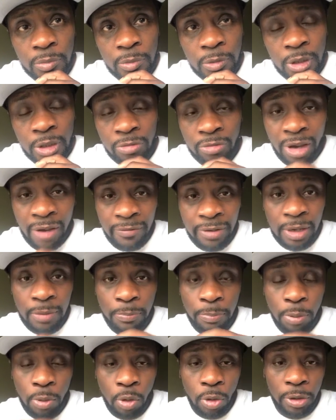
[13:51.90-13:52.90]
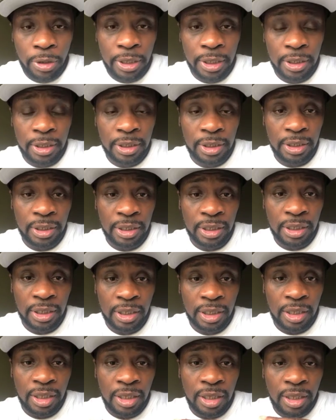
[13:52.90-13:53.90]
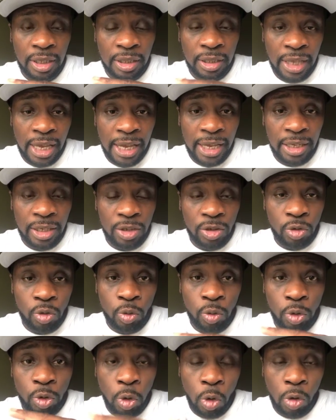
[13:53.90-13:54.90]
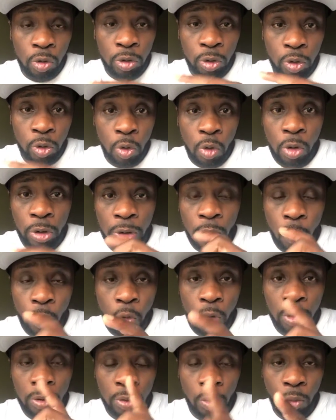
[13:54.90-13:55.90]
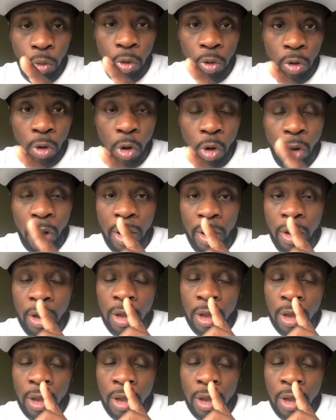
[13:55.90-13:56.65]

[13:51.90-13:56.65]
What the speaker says: It's very important that you talk the talk and walk the walk, or